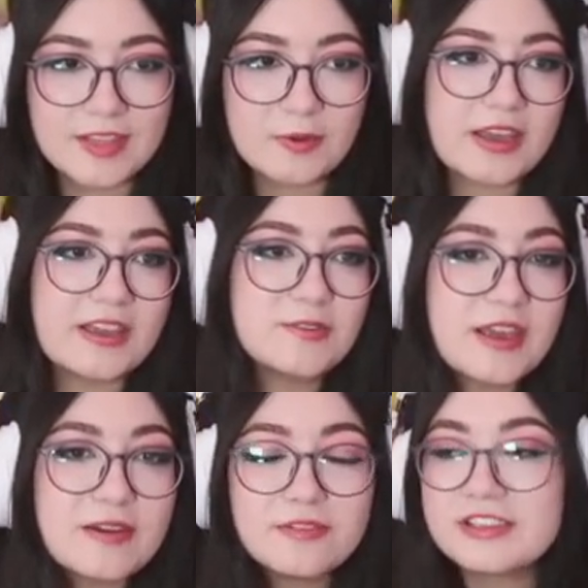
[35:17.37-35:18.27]
Okay, you
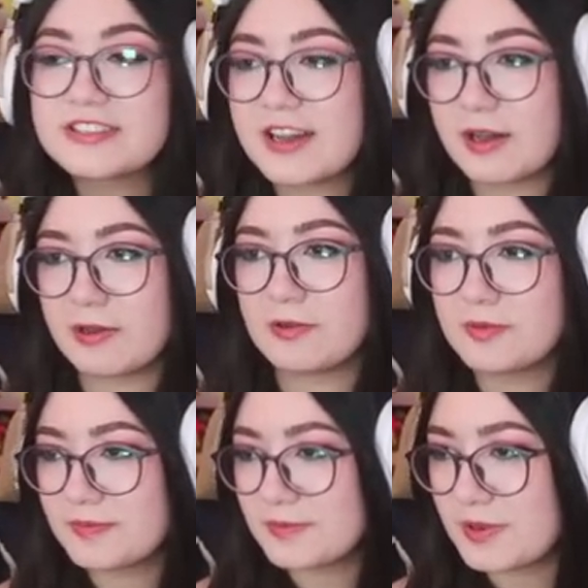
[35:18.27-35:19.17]
can't really
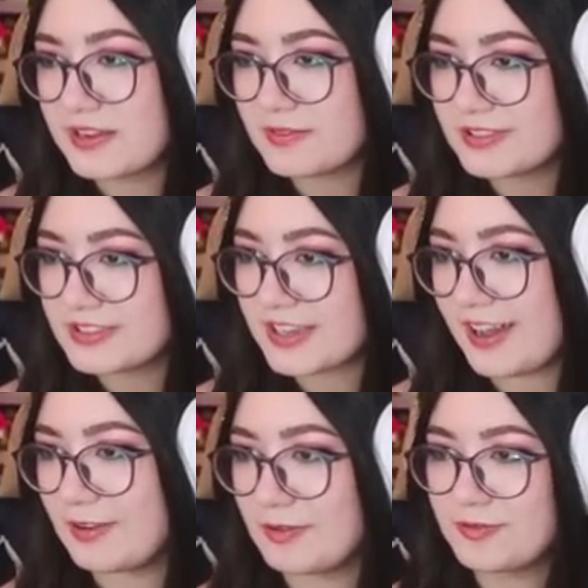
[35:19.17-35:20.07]
tell. You can't really
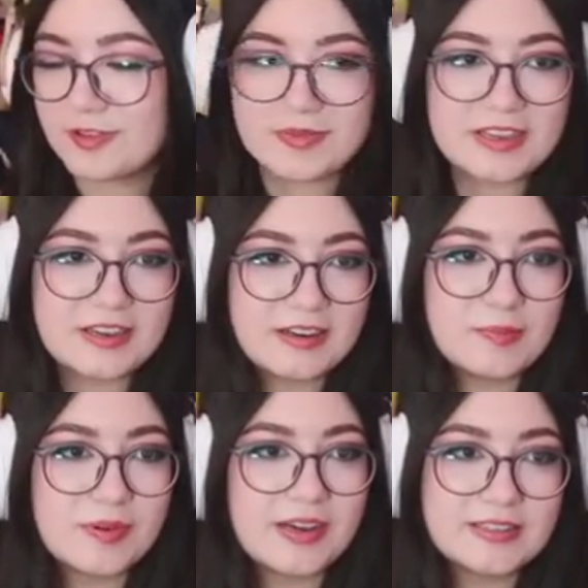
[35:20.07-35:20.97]
tell from here,
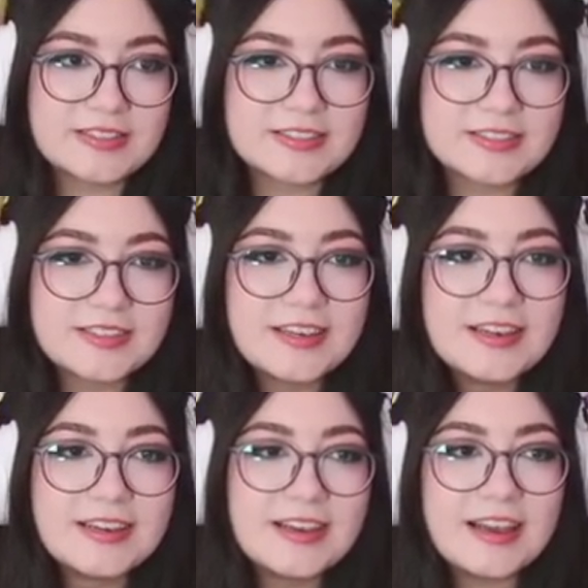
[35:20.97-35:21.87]
but
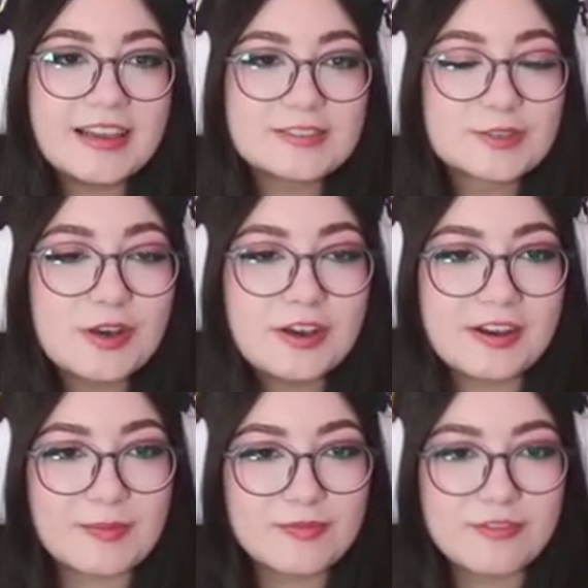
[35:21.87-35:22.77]
it's good,
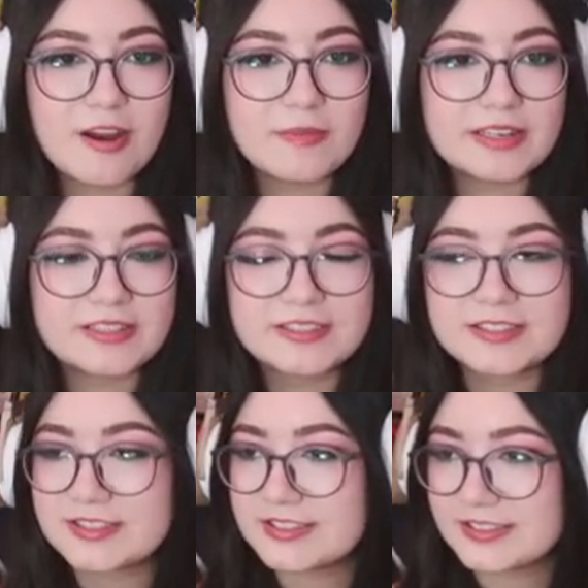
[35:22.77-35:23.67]
I
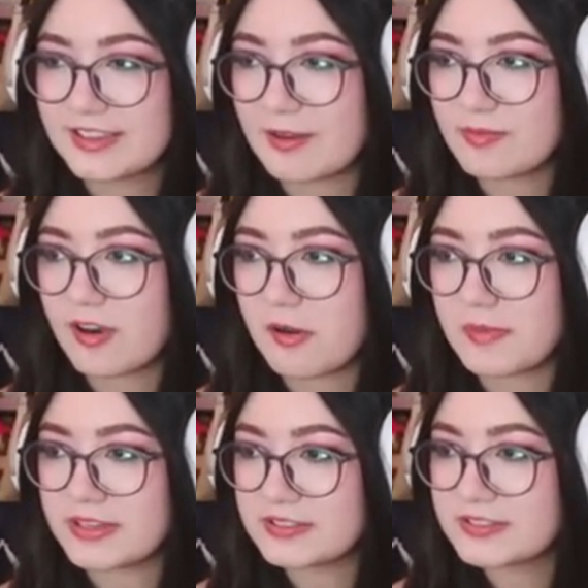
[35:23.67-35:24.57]
promise. I
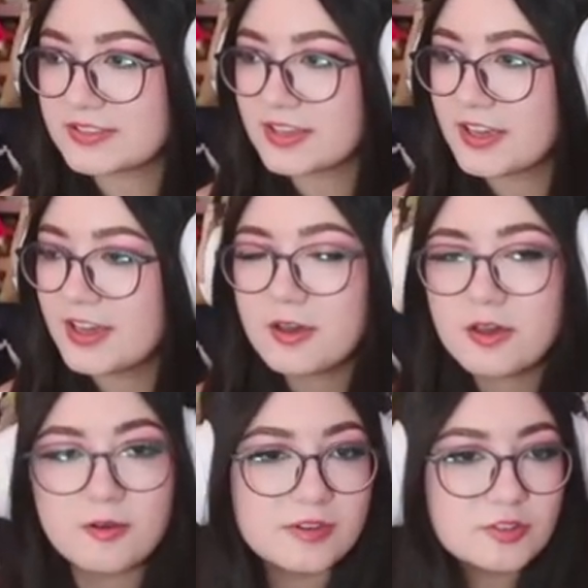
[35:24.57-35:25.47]
promise.
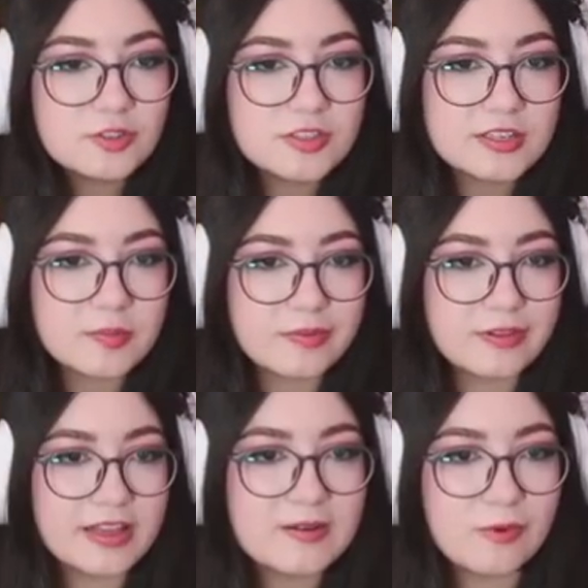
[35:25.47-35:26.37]
Where's just like the
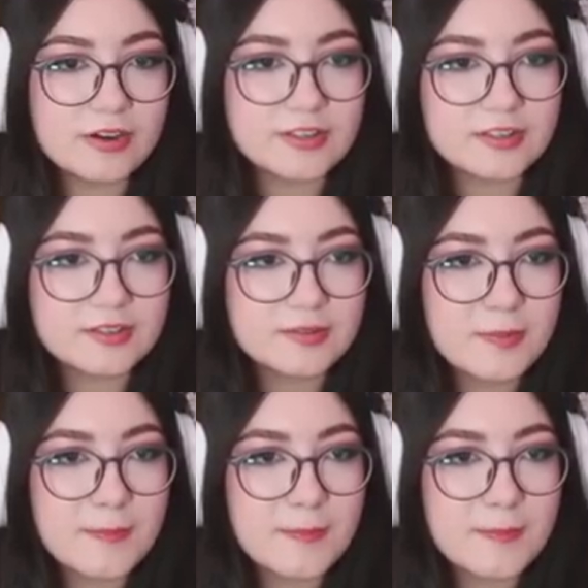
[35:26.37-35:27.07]
plain water?